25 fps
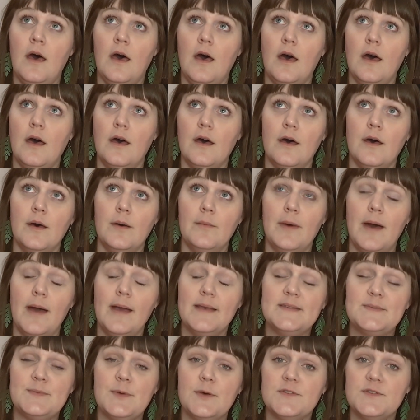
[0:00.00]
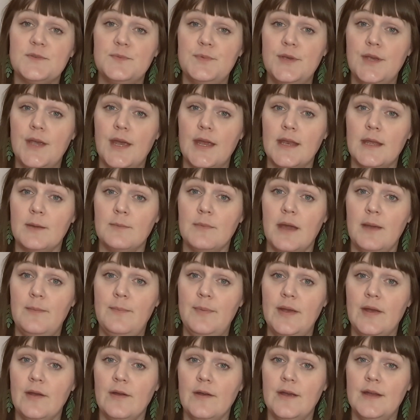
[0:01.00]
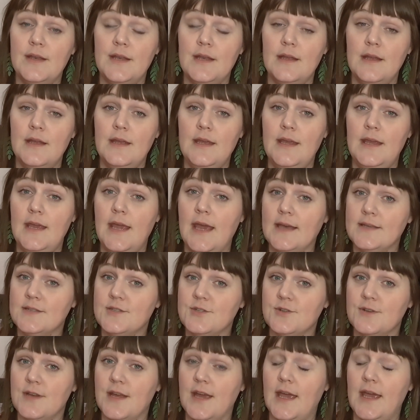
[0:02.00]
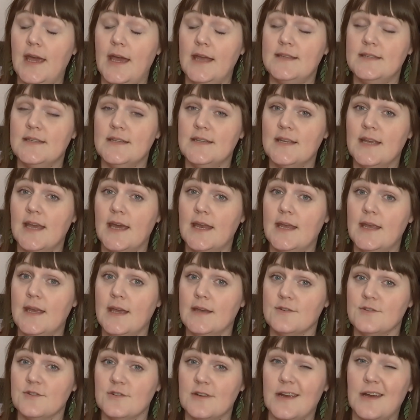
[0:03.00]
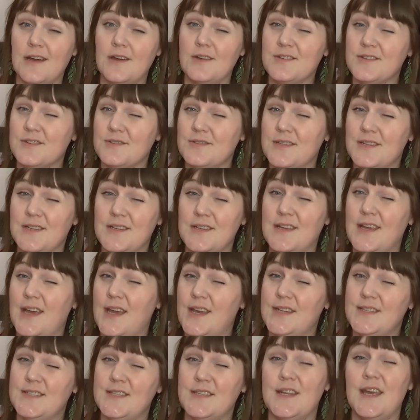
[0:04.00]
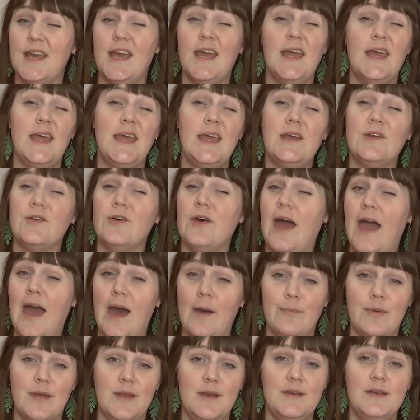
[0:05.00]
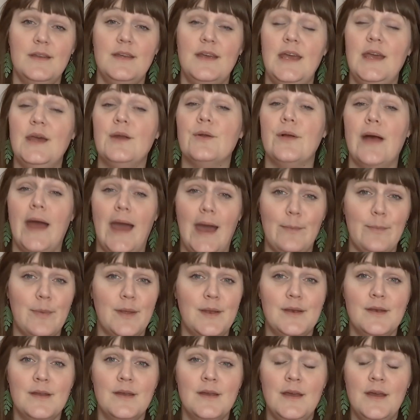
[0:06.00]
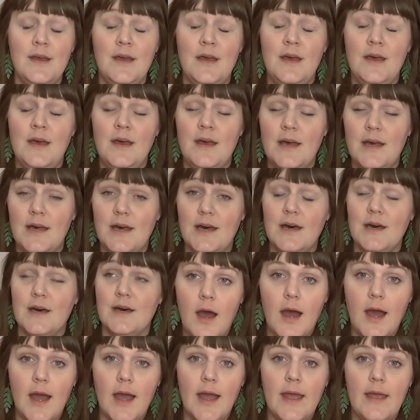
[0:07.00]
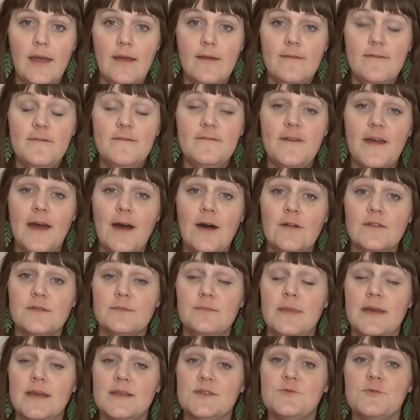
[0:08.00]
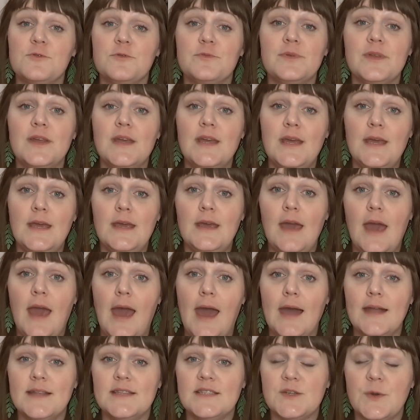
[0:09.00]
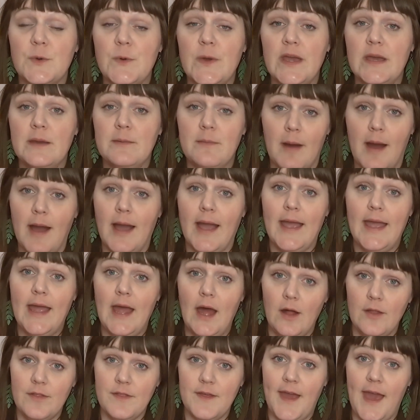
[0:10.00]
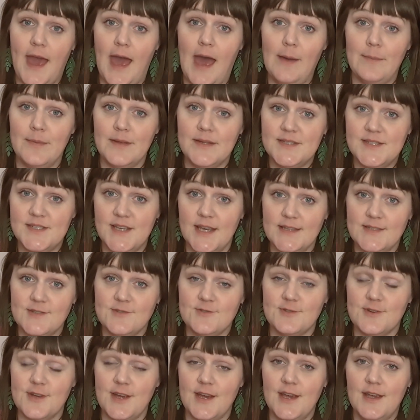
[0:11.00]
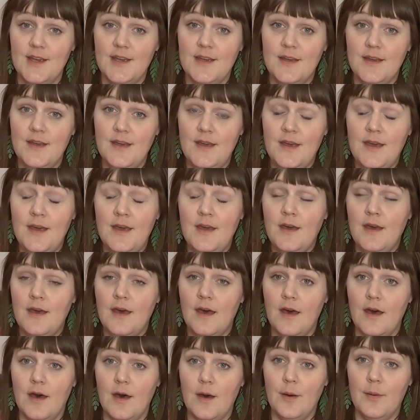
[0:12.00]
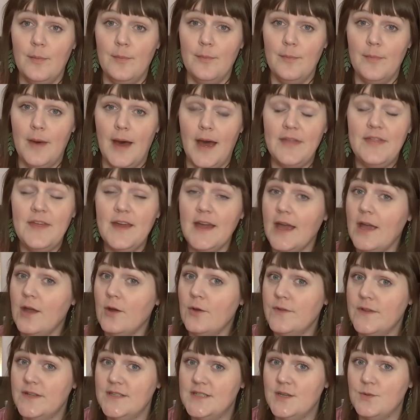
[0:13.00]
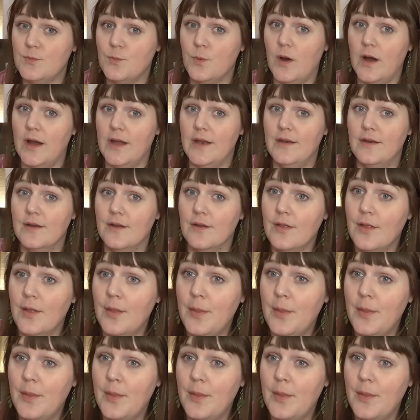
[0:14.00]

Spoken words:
I'm supposed to be getting my period yesterday. I didn't get it yesterday. I also didn't get it today. It'll happen. It'll happen. I failed miserably at doing my healthy habits yesterday. I think I only did one.